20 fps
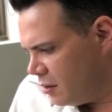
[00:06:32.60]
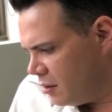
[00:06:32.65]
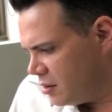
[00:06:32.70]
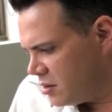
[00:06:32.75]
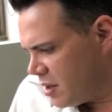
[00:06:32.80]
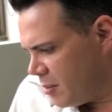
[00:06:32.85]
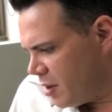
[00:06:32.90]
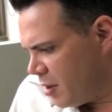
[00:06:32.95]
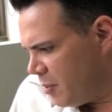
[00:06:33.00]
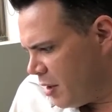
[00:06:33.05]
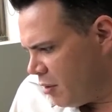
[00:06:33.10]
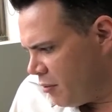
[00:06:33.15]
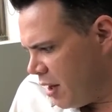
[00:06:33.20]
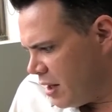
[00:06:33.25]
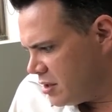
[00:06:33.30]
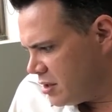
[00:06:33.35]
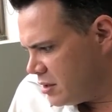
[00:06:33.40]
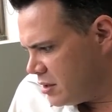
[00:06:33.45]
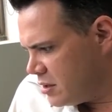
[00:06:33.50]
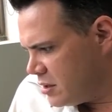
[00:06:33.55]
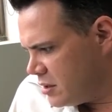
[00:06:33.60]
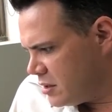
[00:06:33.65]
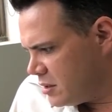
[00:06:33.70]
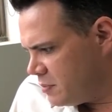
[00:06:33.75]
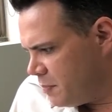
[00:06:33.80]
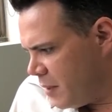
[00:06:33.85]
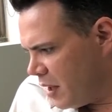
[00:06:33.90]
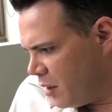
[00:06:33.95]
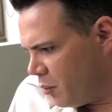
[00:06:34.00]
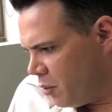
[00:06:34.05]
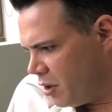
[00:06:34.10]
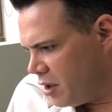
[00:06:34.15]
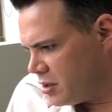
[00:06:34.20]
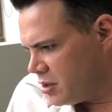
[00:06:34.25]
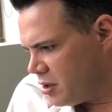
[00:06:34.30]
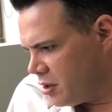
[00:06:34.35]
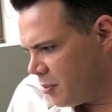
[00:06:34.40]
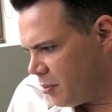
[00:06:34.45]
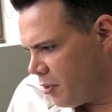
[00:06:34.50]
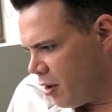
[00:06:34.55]
some of the better races
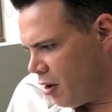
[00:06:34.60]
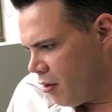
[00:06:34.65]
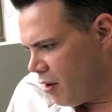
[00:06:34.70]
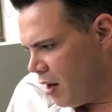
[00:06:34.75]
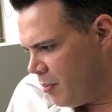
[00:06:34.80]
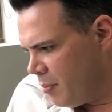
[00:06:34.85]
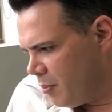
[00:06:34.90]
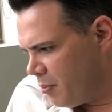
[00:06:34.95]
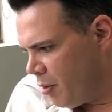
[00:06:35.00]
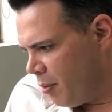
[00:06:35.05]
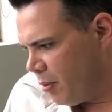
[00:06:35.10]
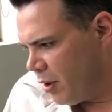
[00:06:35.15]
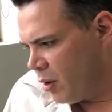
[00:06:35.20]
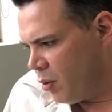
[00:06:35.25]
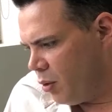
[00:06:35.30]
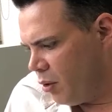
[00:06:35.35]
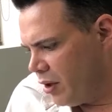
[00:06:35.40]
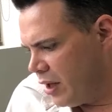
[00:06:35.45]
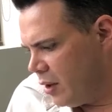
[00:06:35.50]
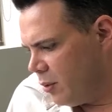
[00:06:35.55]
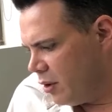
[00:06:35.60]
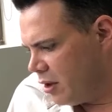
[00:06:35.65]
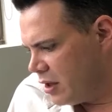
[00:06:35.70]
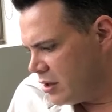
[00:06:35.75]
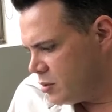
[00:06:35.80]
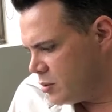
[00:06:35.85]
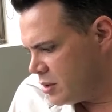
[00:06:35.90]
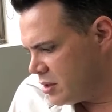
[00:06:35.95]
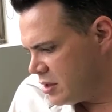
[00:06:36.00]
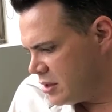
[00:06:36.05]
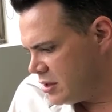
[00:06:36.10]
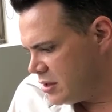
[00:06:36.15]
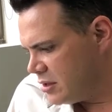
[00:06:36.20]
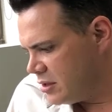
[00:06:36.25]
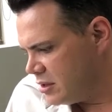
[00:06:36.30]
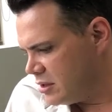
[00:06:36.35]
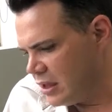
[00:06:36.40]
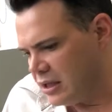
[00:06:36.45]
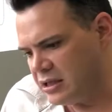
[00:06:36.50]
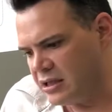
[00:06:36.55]
betting-wise on the program, and probably quality-wise, was
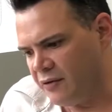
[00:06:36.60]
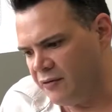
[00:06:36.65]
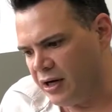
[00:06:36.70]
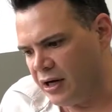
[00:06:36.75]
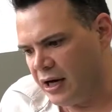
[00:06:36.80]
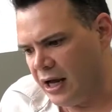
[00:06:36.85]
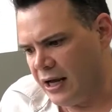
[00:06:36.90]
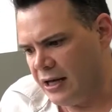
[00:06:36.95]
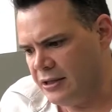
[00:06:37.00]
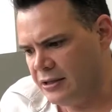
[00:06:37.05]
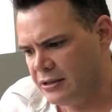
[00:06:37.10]
6, 7 and